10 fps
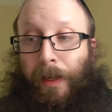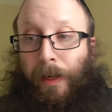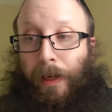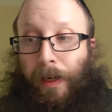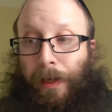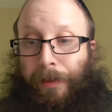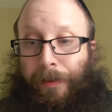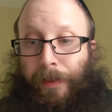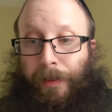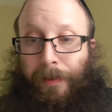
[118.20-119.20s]

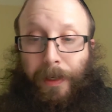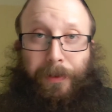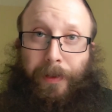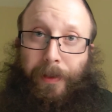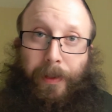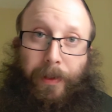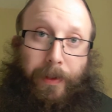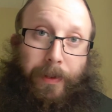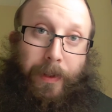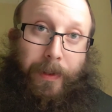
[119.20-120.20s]
And it's not just the
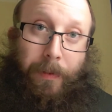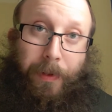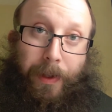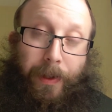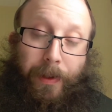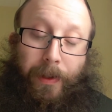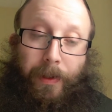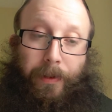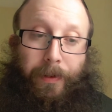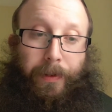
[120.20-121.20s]
CCP,
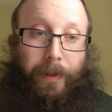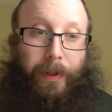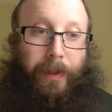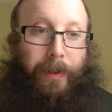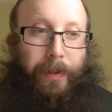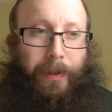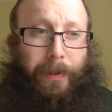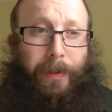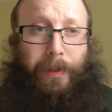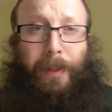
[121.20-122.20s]
that this is
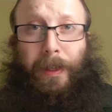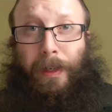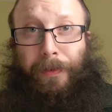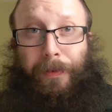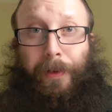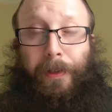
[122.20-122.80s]
indicative of our